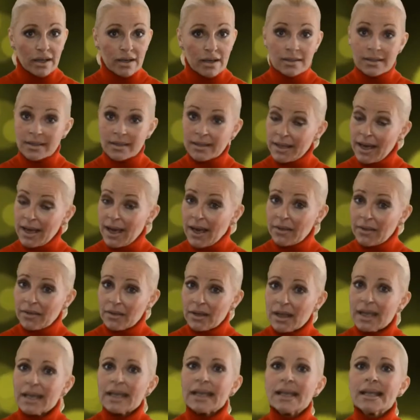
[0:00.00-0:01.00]
Lennon's
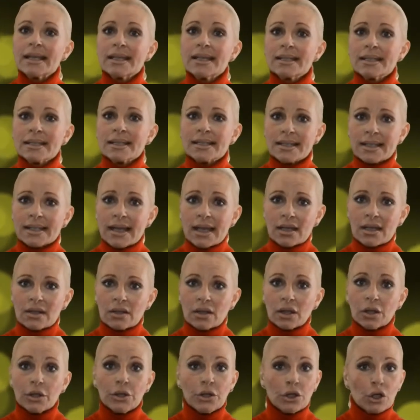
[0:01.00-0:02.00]
death, his
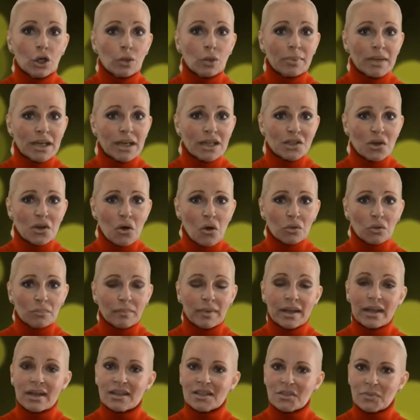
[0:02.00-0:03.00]
single Nobody Told
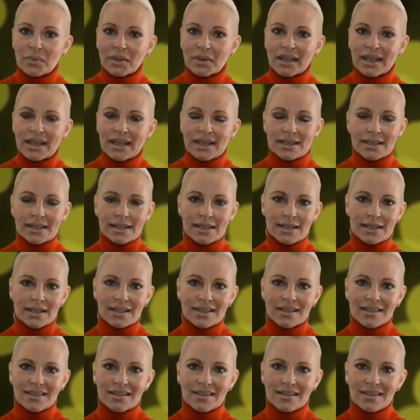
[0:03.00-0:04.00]
Me is released.
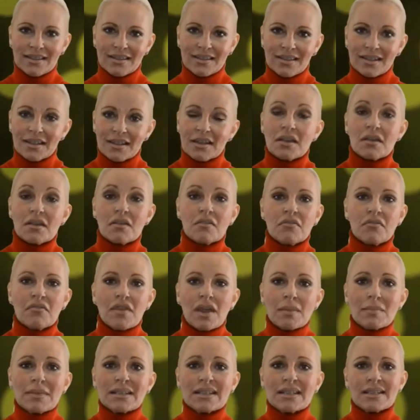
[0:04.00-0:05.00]

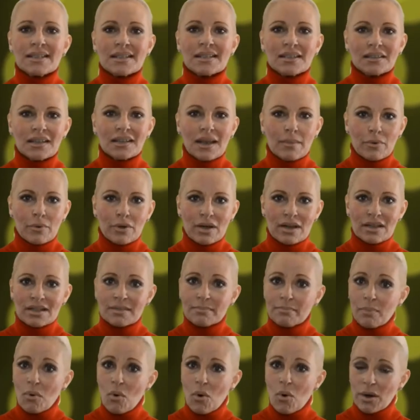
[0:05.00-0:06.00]
Famous
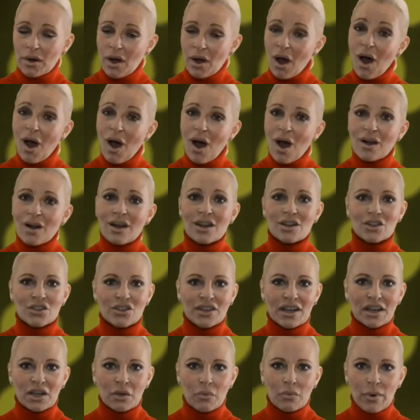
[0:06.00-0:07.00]
celebrities born on
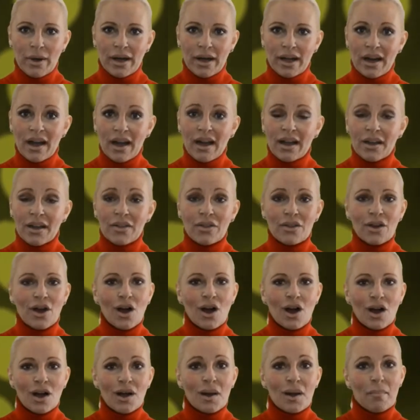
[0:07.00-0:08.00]
January 9th
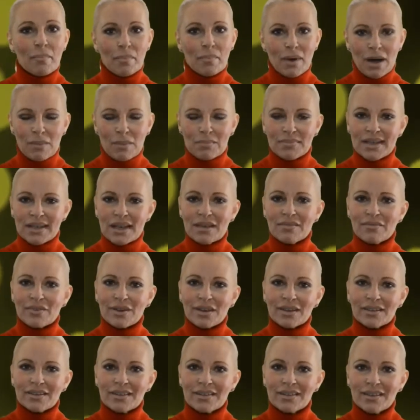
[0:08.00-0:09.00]
are Bob
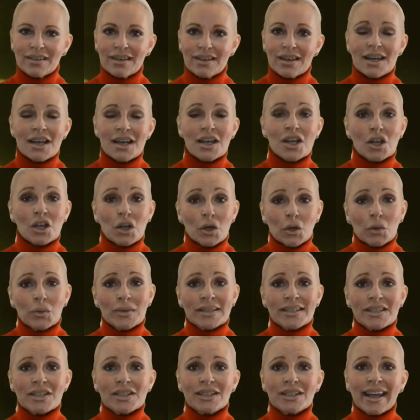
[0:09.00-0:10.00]
Denver,
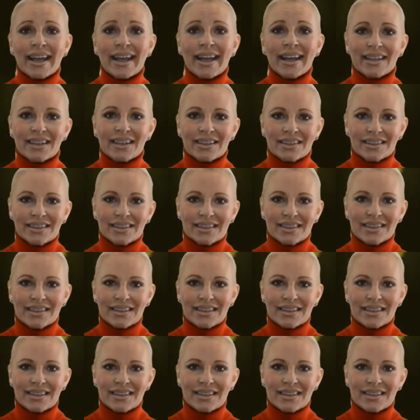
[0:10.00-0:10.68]
Crystal Gayle,